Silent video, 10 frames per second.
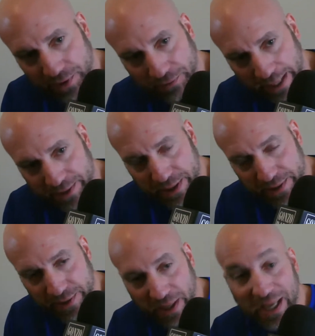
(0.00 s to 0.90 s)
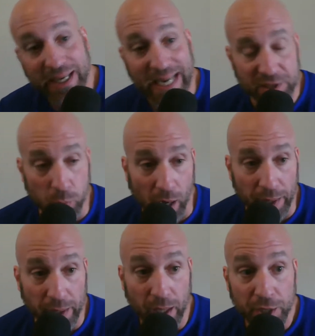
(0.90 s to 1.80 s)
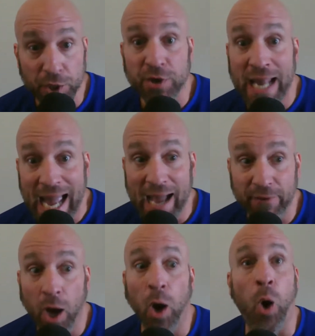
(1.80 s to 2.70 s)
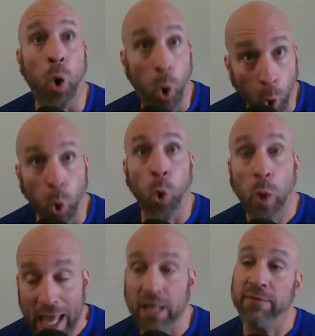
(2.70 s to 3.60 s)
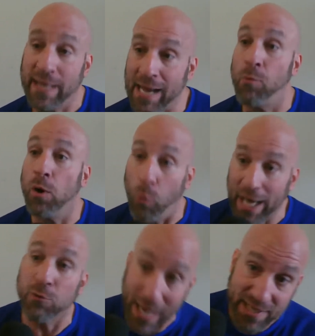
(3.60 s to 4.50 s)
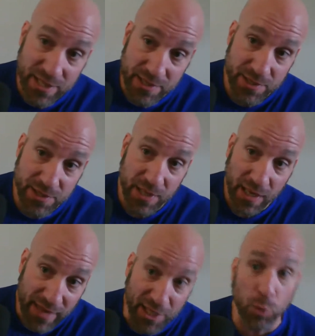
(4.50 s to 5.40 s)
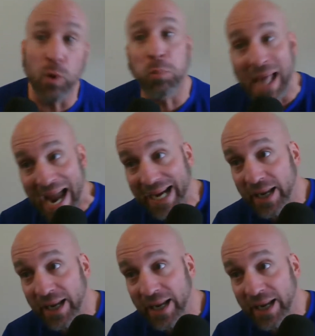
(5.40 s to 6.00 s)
is racist, guess what? You're going to have a whole hell of a lot more white racists than you will black.